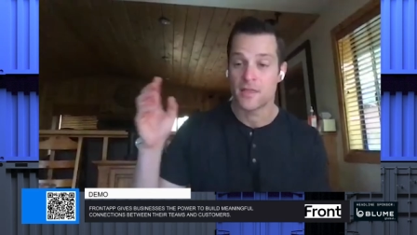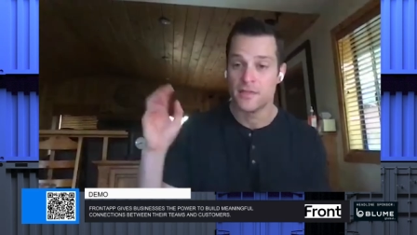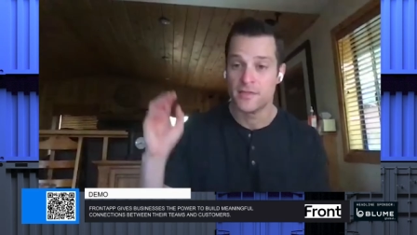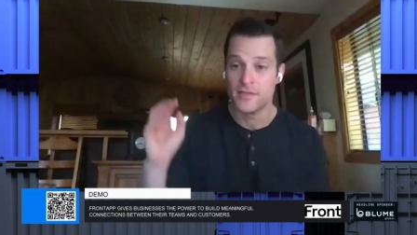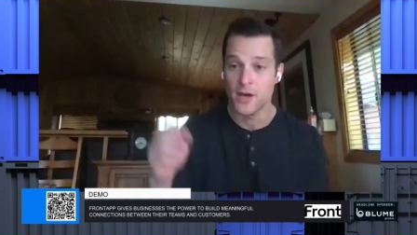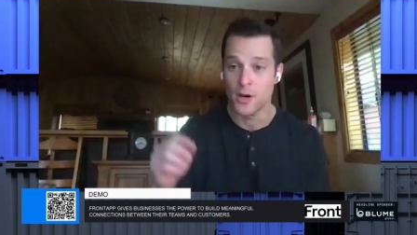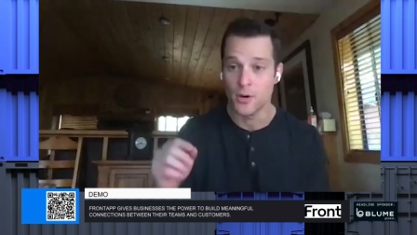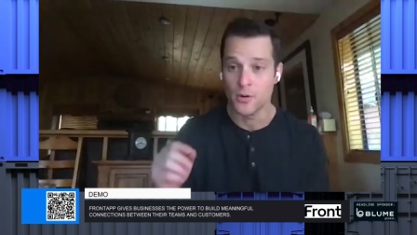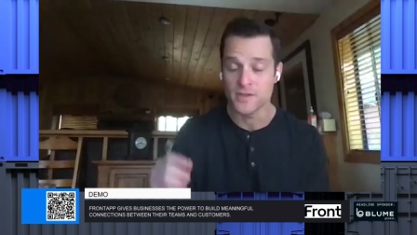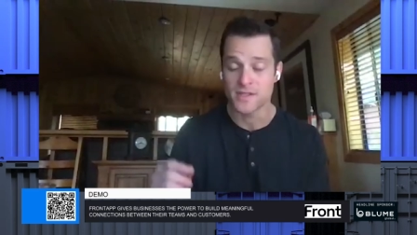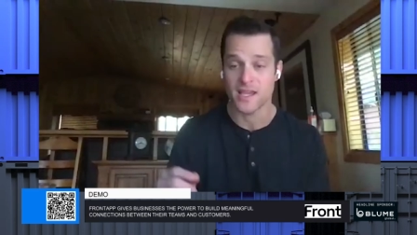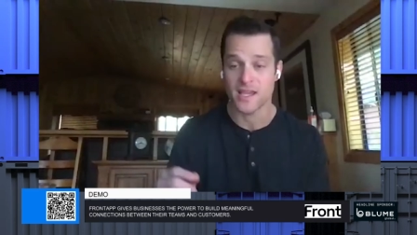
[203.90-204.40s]

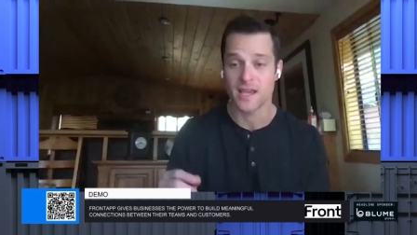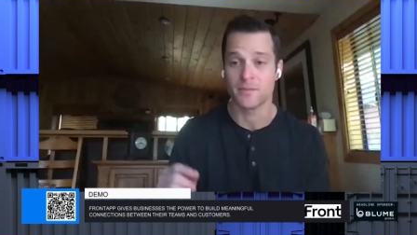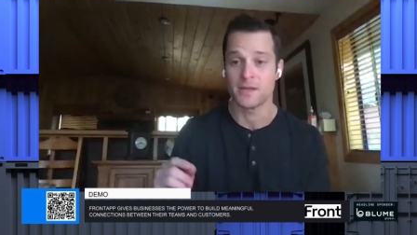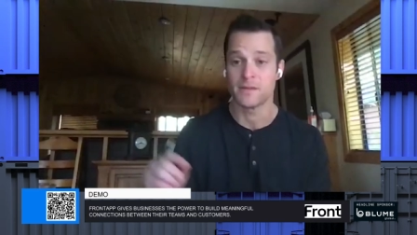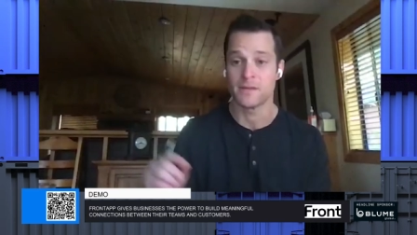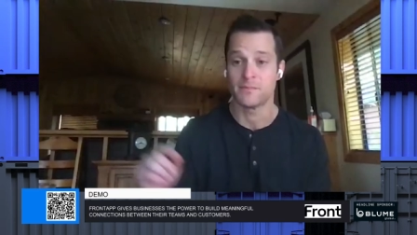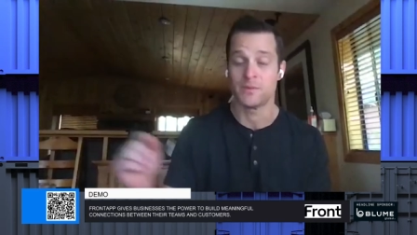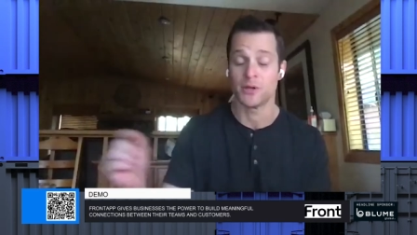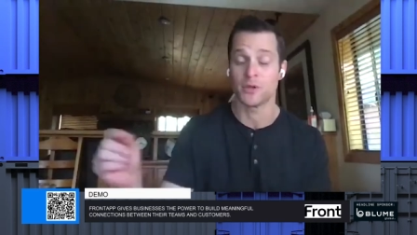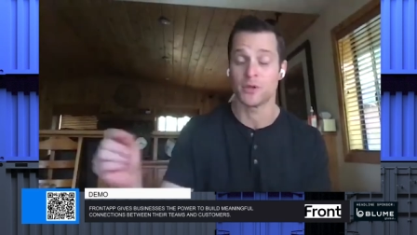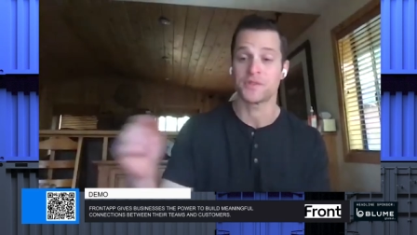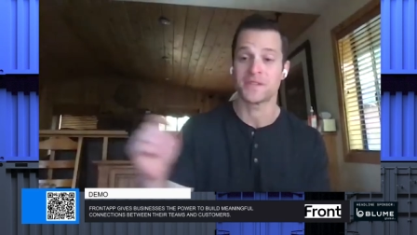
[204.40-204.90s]
Those can
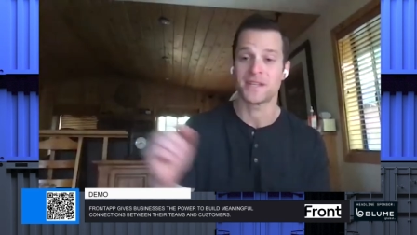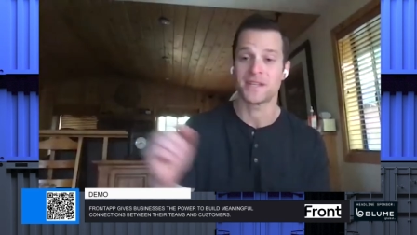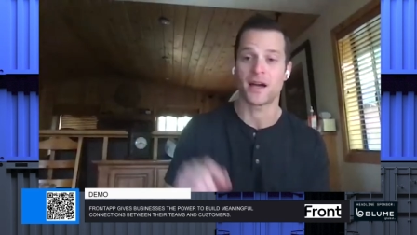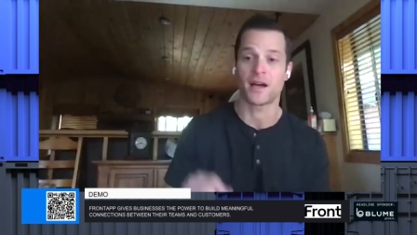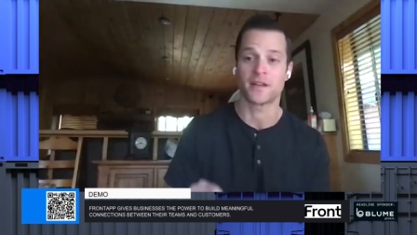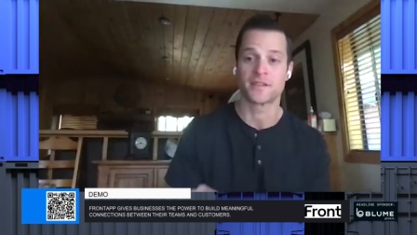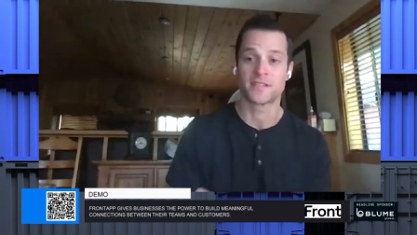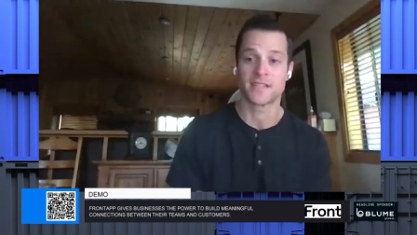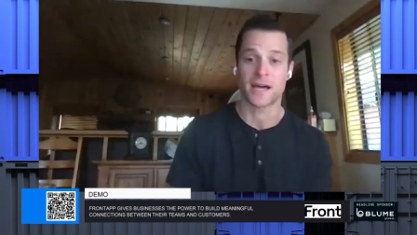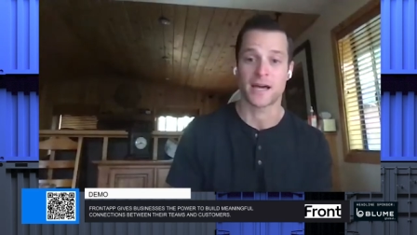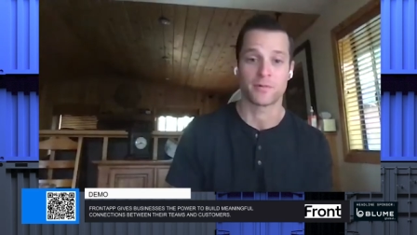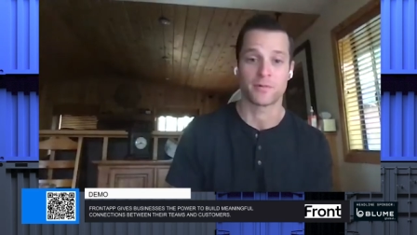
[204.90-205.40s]
be built
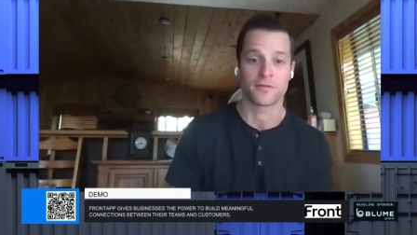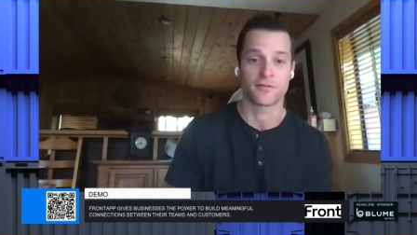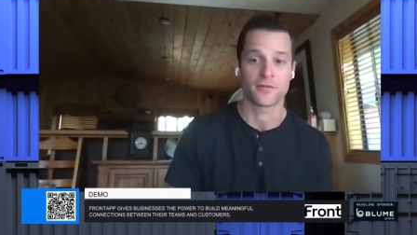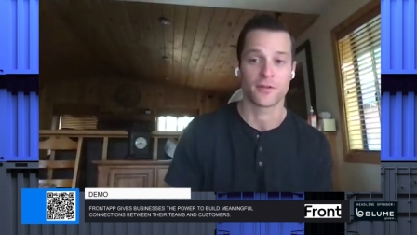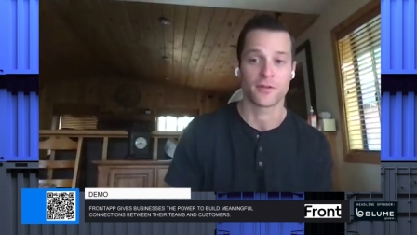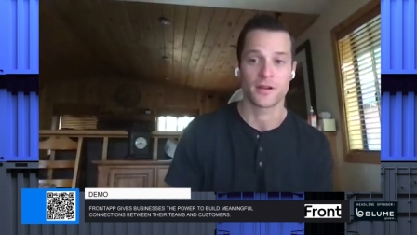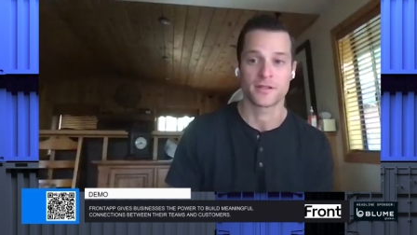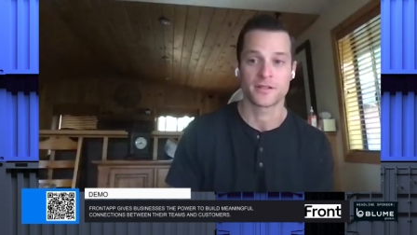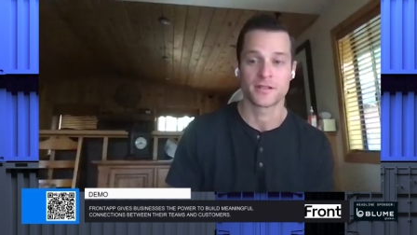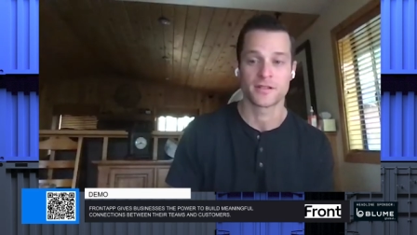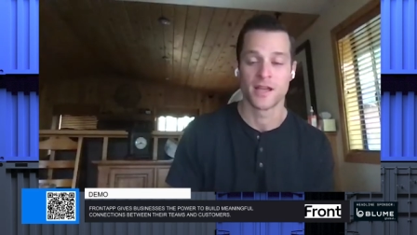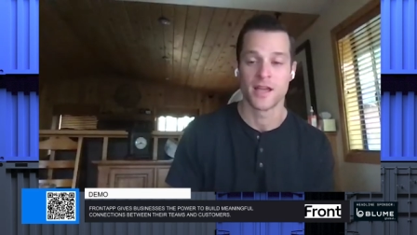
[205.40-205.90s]
on top of
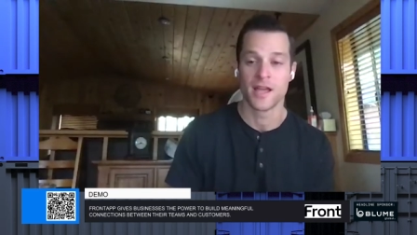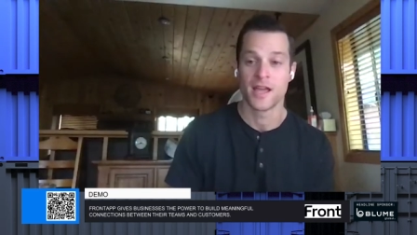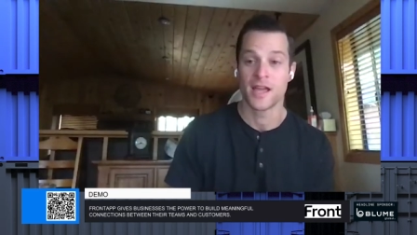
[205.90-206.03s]
front.